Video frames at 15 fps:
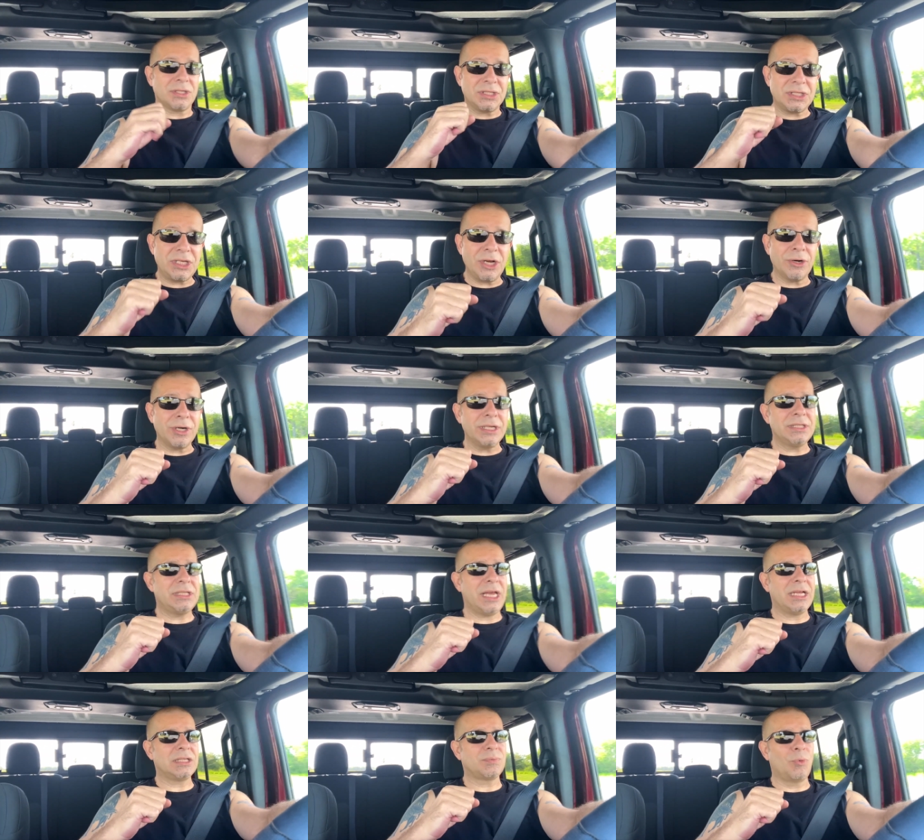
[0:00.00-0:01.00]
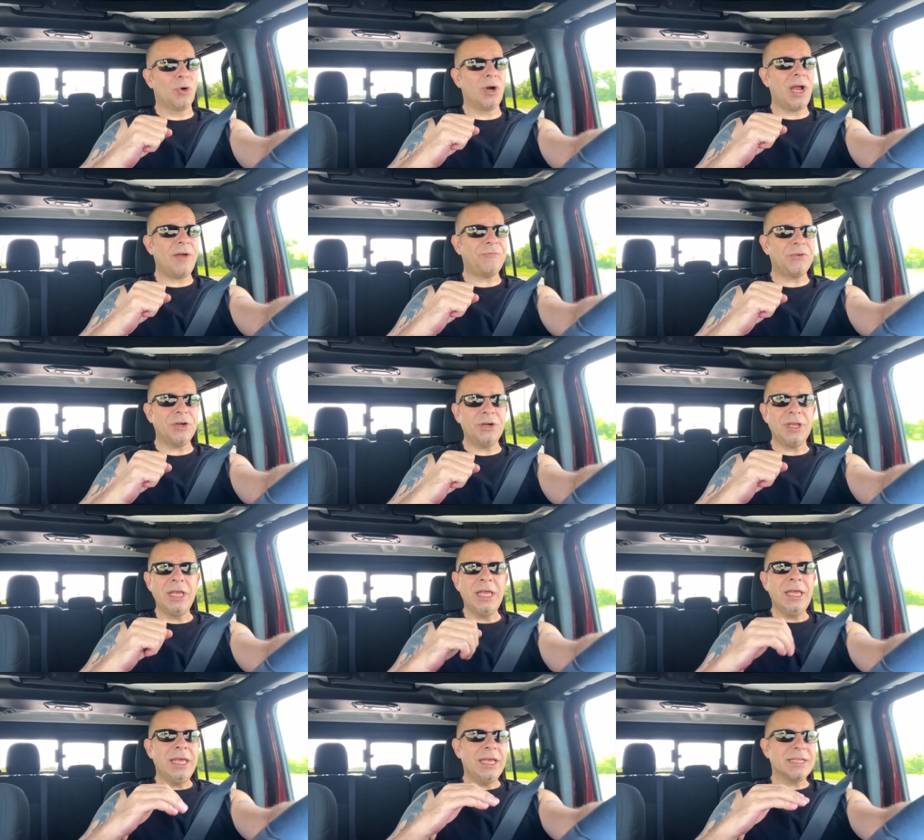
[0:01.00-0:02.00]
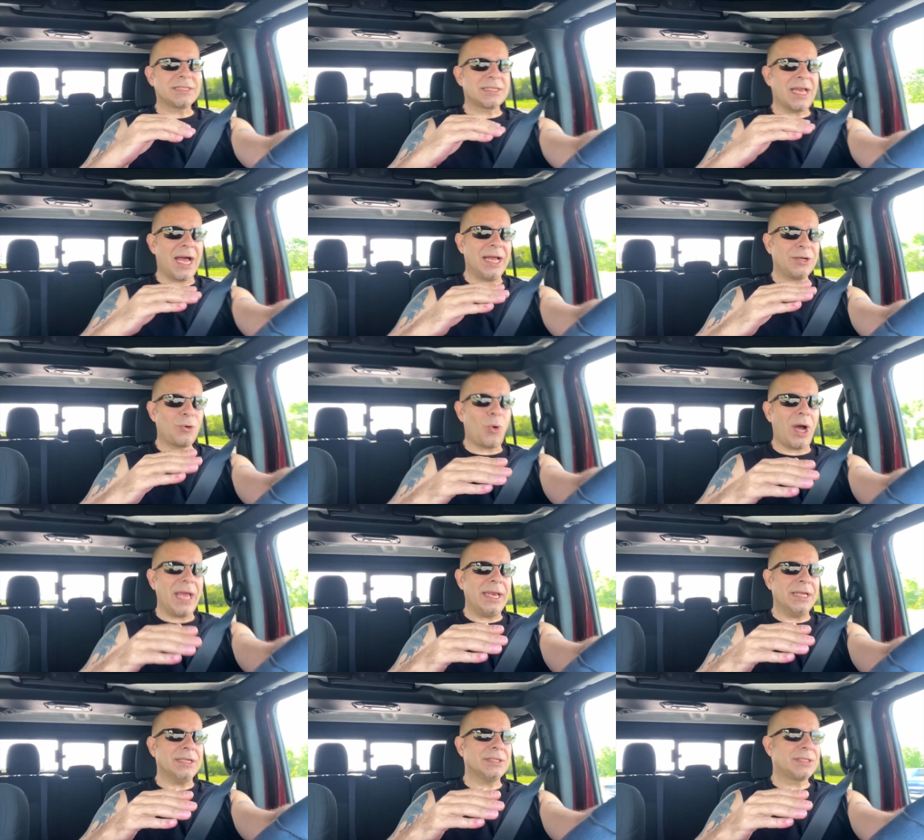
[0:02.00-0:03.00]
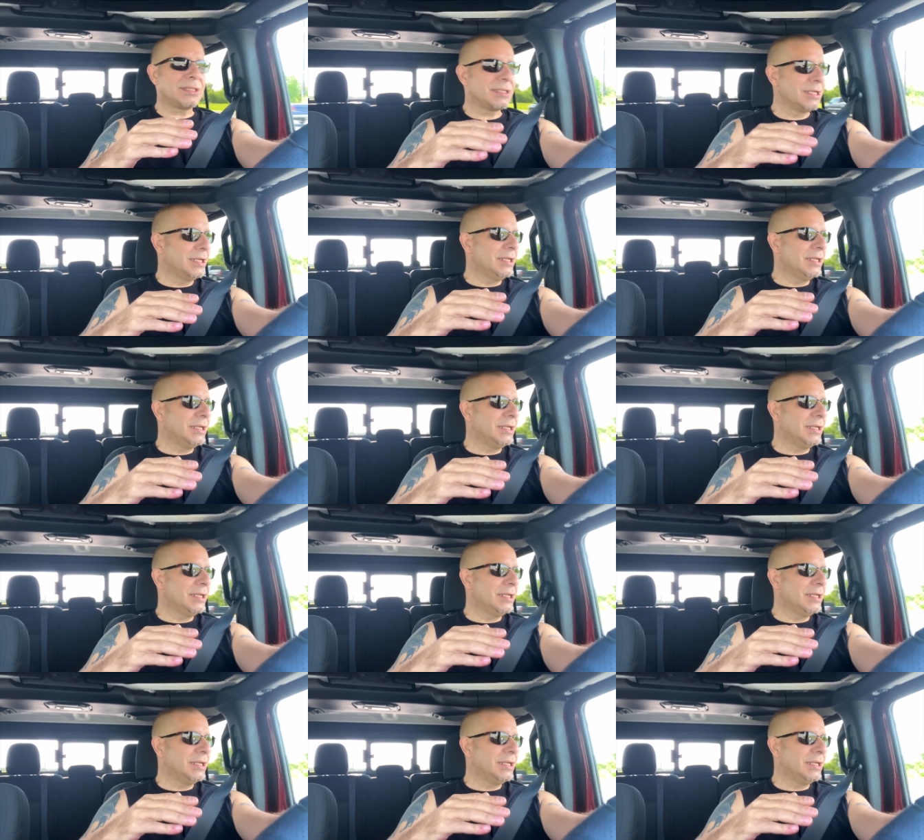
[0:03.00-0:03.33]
Steering takes more effort. It's not quite as